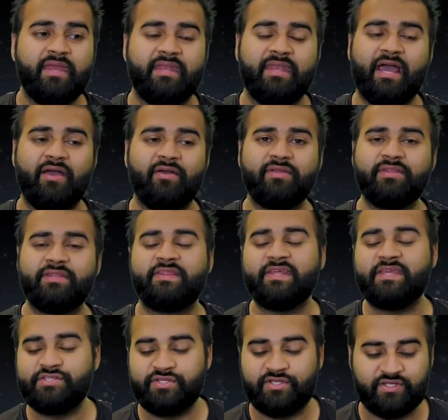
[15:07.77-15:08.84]
Now, the
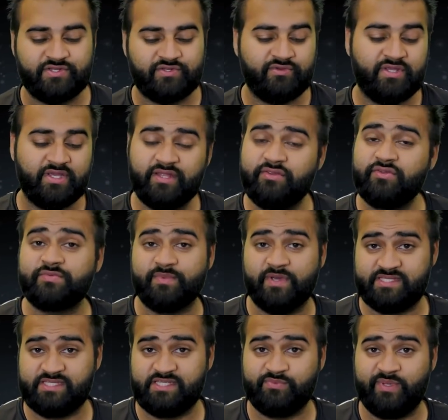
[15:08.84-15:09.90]
things you can do, you can use
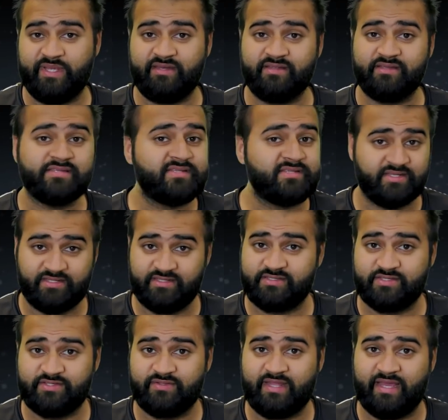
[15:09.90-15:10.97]
Mercy's Weakness to
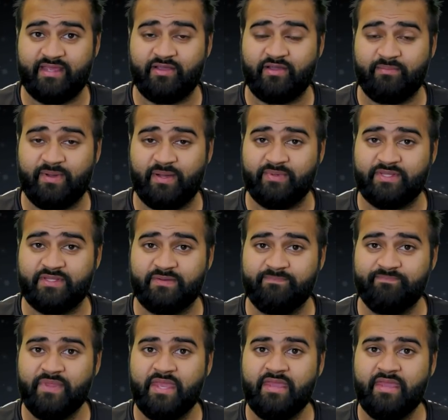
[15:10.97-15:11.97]
do that in combat with them.